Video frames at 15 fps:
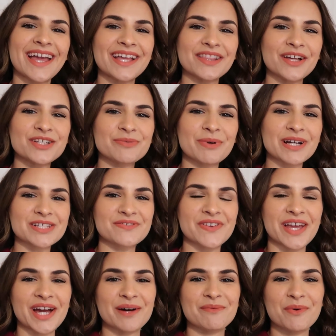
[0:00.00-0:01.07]
Hey Lunchbox
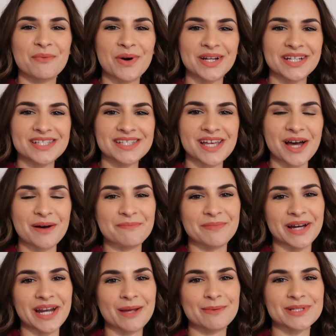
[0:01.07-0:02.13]
fam, what is up?
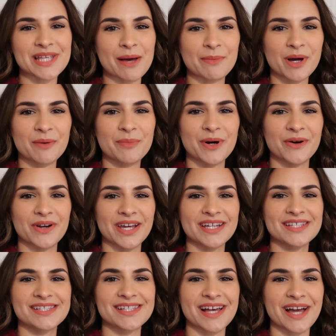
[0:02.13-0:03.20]
My name is Emma
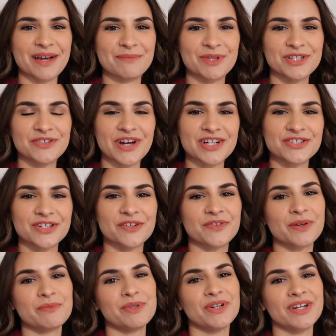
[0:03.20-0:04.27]
Capotis. I'm the Director
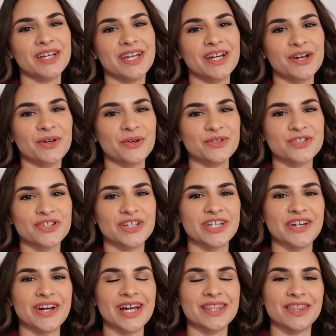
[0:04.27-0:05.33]
of Community and Culture
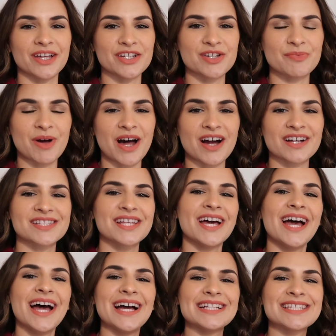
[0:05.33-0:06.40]
here at Lunchbox,
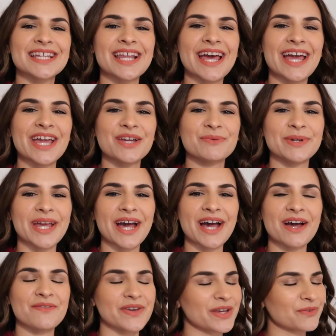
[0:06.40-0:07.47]
and today we
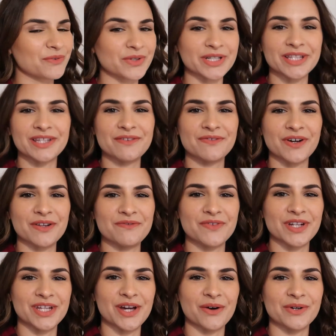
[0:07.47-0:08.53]
have a really fun
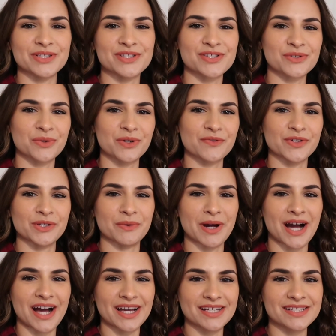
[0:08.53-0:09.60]
video in store for you
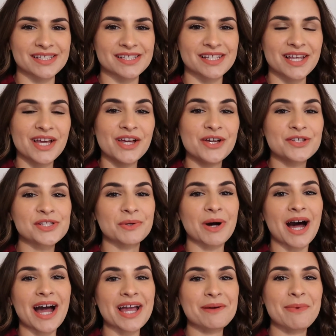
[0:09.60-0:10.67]
guys. So
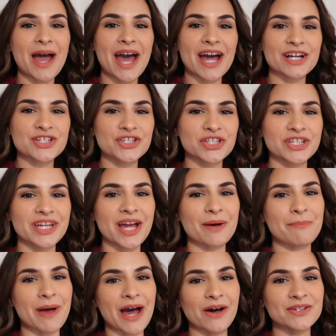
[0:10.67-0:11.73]
I am actually
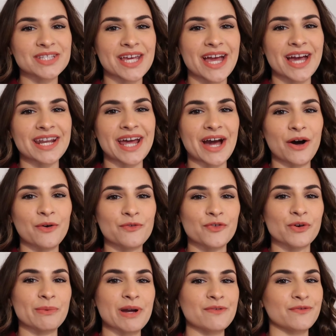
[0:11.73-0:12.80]
about to head out
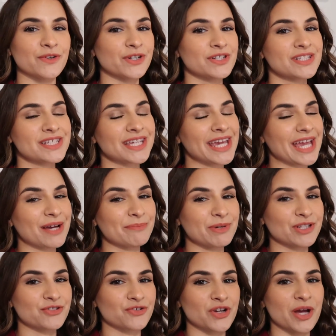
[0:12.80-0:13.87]
for my first
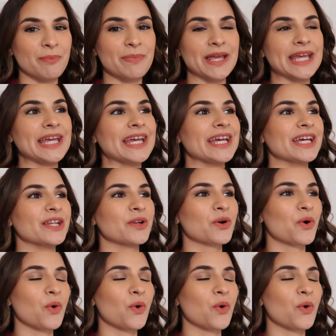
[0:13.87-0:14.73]
camping trip in